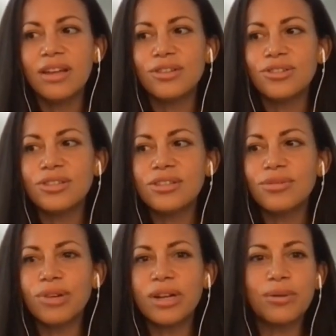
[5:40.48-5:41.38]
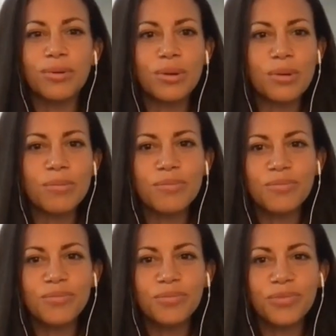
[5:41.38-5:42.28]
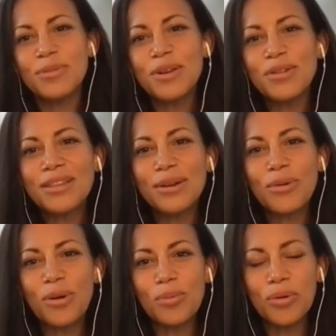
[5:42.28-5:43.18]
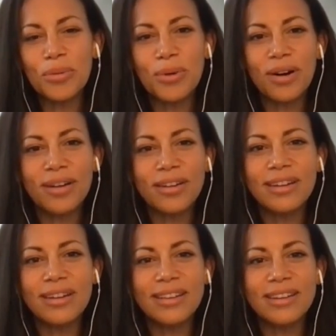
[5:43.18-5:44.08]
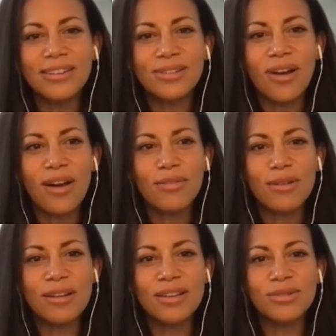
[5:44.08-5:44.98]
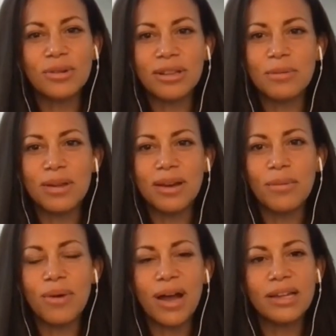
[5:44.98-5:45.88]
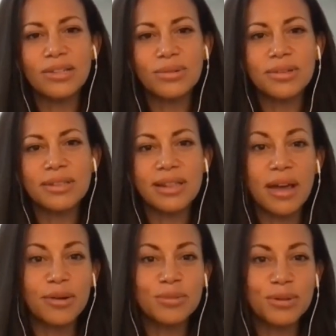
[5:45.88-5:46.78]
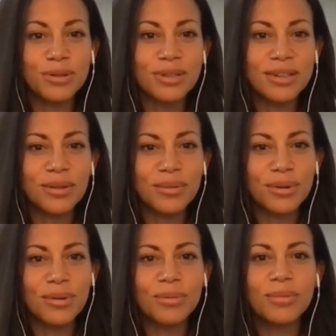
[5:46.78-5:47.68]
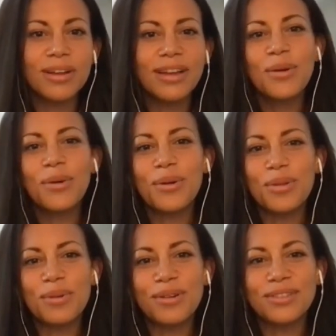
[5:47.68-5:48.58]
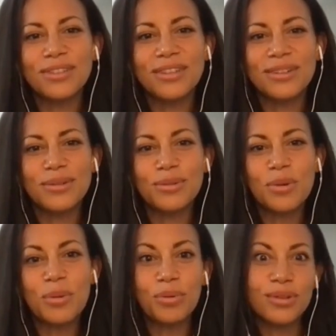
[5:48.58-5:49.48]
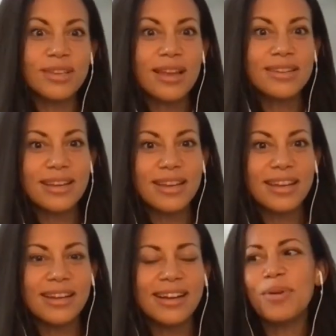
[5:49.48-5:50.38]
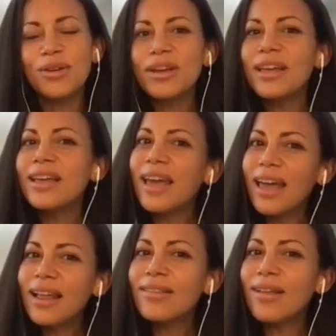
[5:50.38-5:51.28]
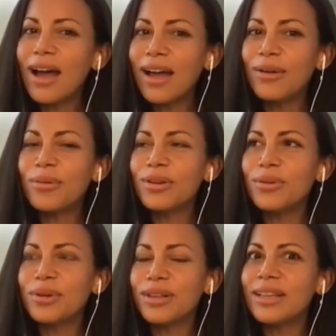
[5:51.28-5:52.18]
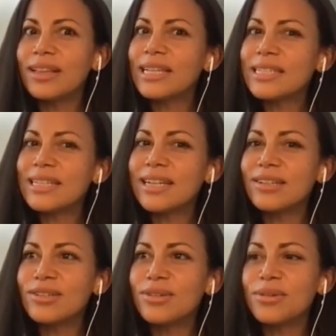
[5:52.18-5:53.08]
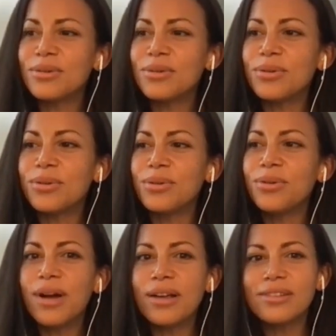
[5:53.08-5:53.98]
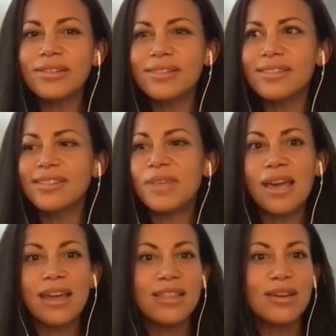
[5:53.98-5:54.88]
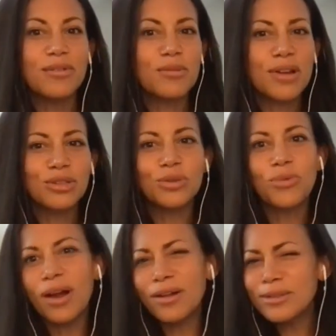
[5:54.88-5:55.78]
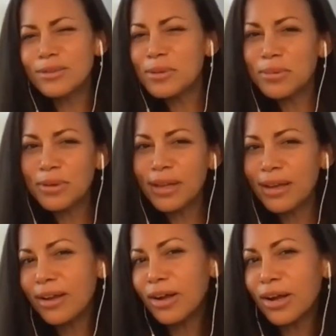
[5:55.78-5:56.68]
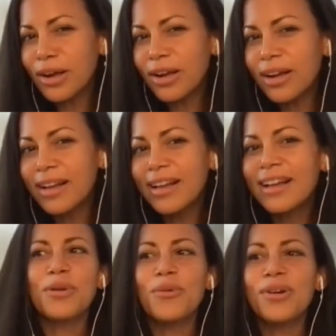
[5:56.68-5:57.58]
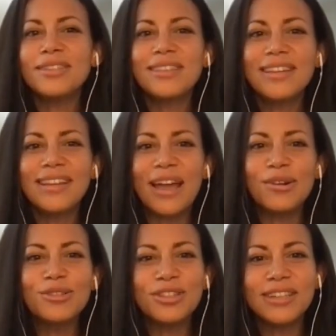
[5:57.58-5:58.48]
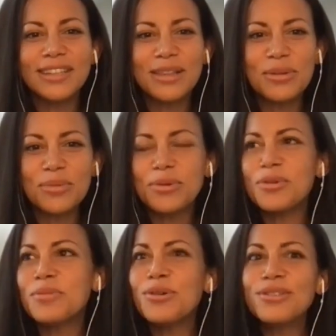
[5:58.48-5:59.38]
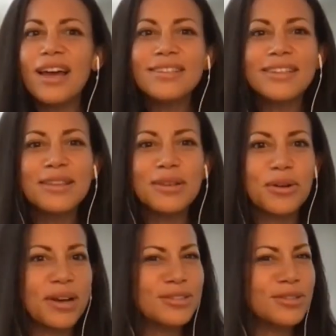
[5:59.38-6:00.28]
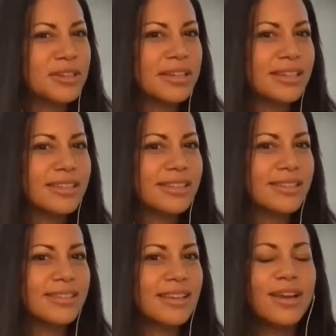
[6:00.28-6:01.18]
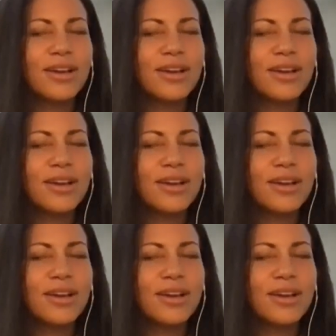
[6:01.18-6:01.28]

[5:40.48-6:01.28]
Just to read a room, especially in the corporate world, there's often historically been a bias towards the loudest person in the room or the person who's presenting. But you can get a lot when you're really listening to who else taking in the information. Why are these people here? What's the energy in the room? Who's asking the questions?